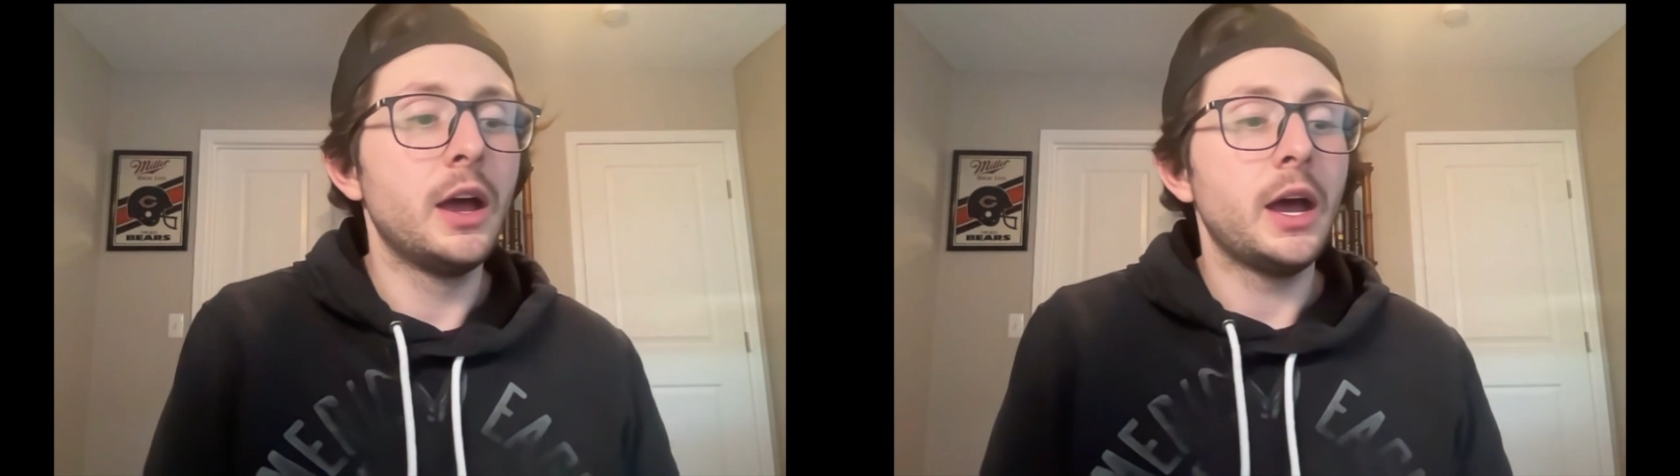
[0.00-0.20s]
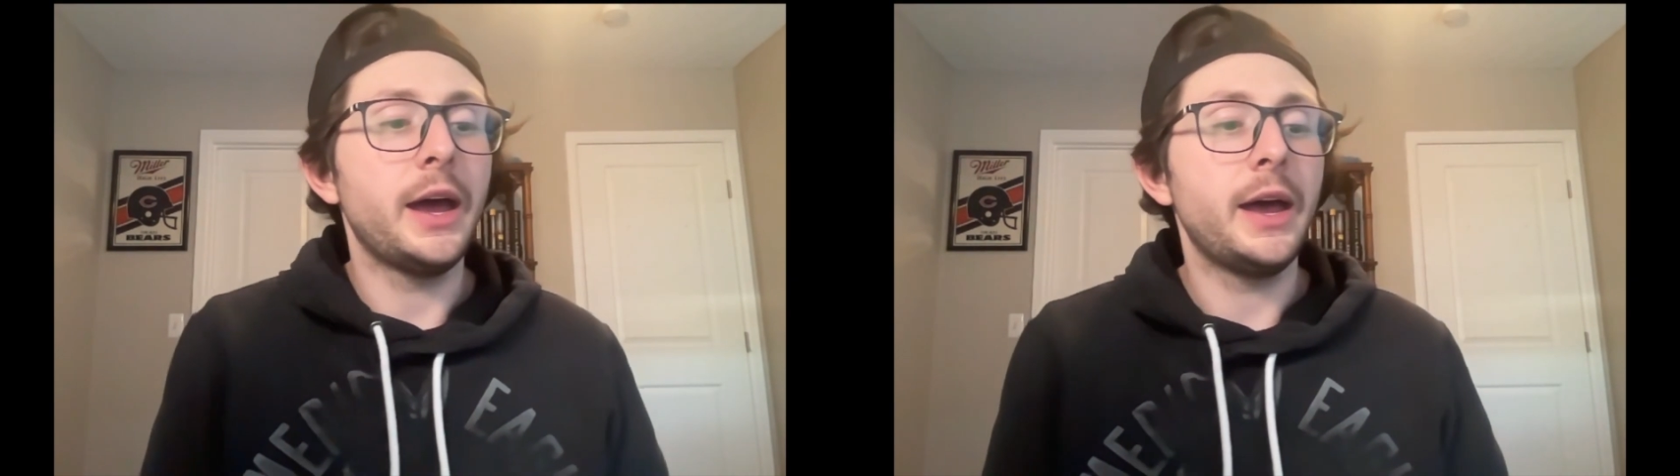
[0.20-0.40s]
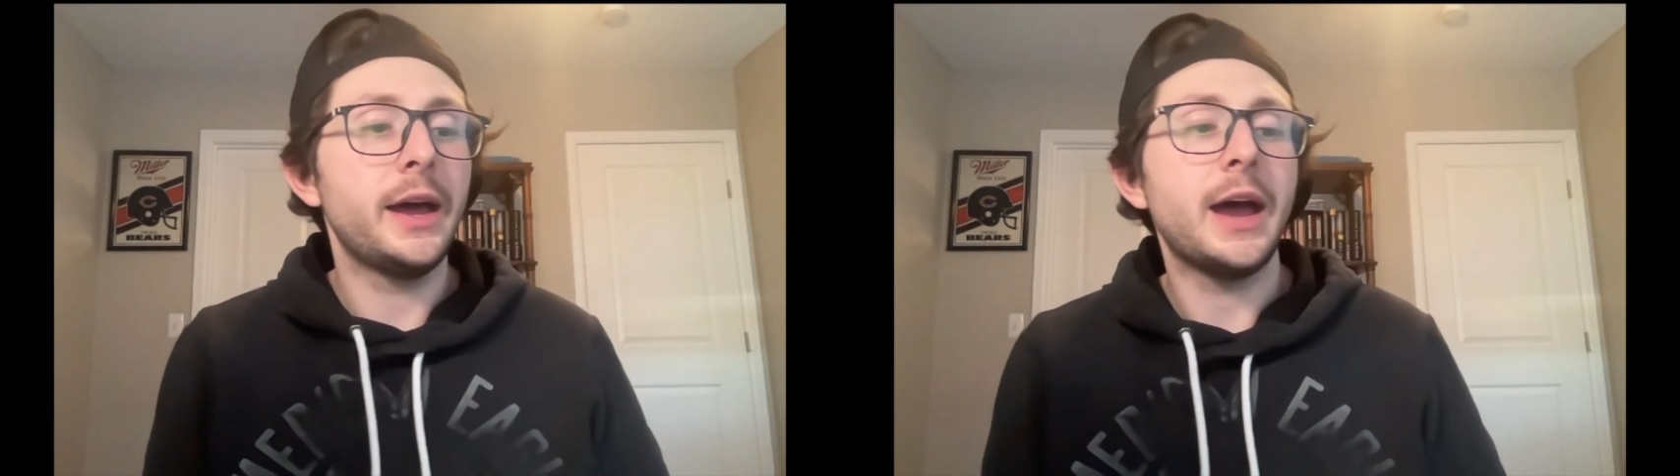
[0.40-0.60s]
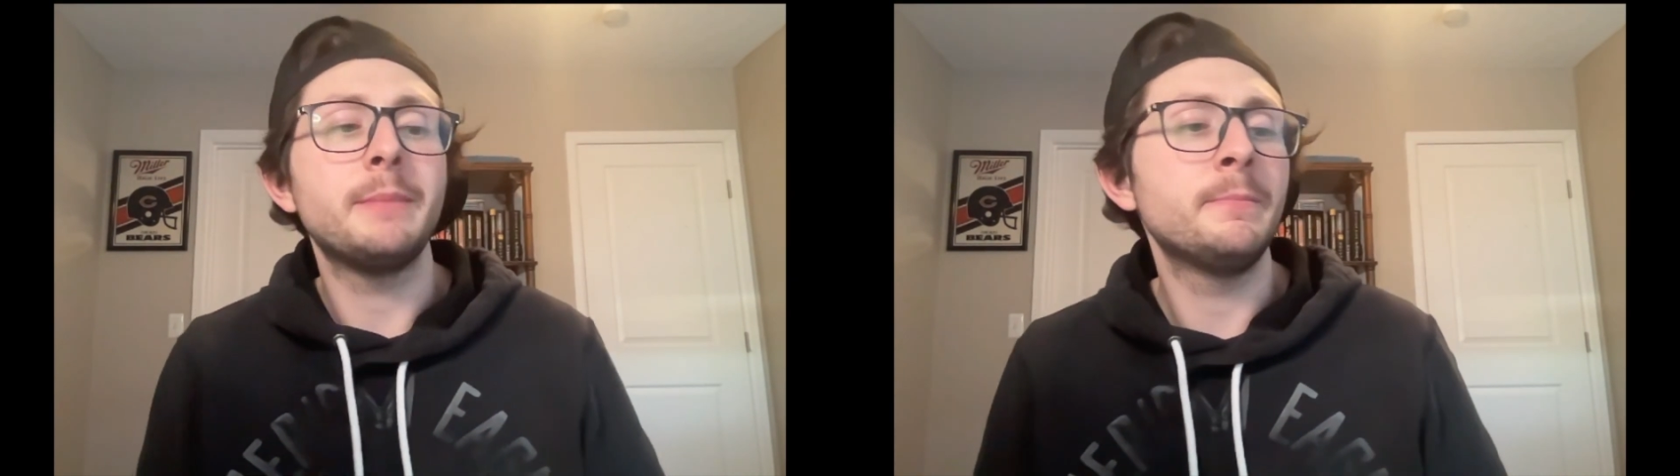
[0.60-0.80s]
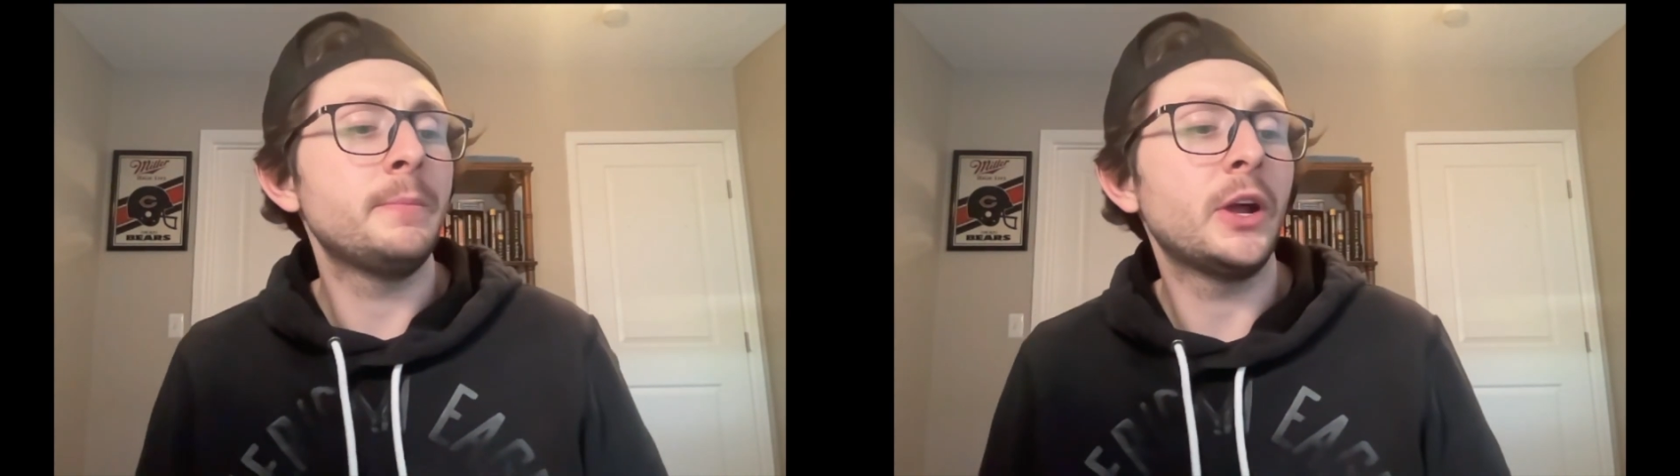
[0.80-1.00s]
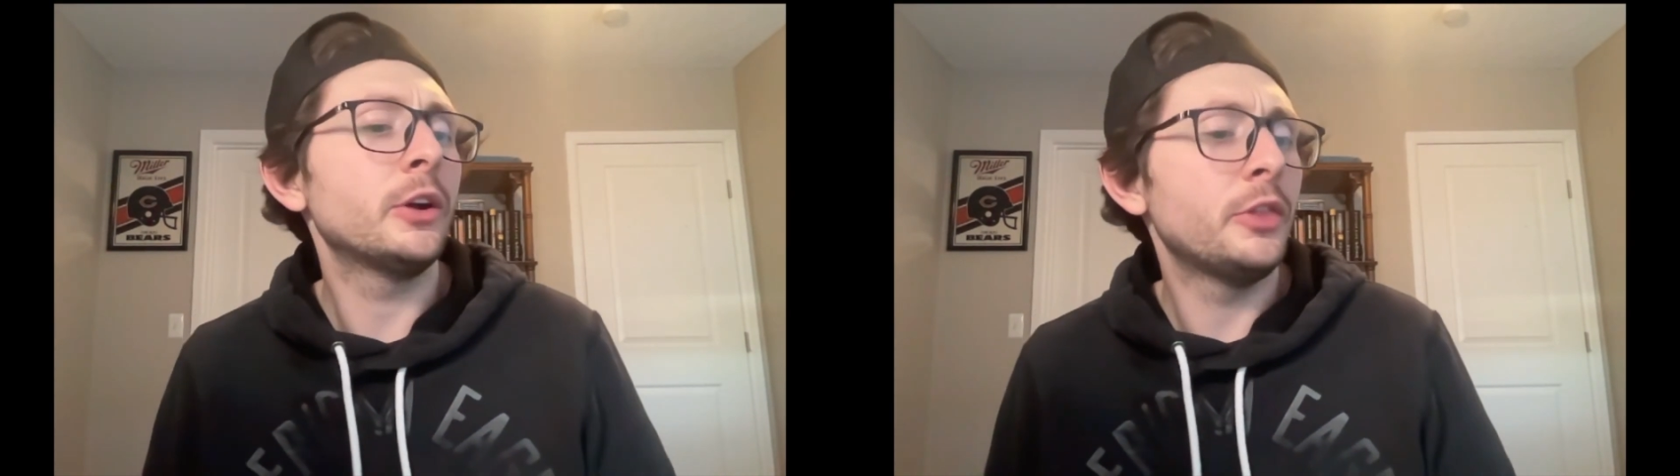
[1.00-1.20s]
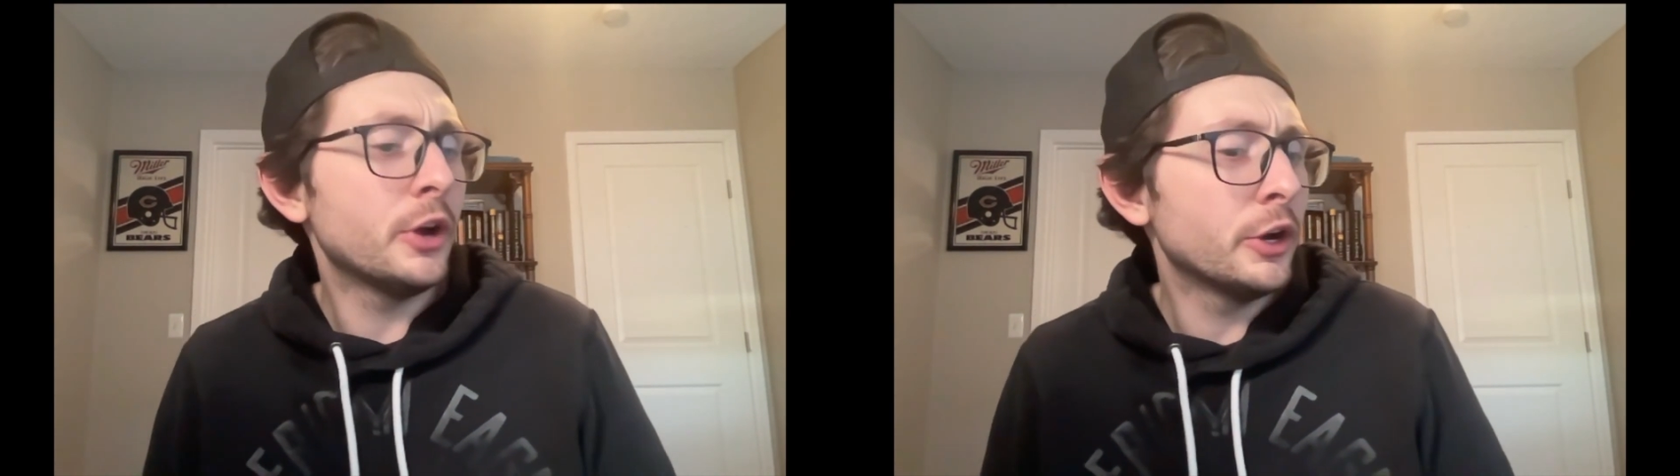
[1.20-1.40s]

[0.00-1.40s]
The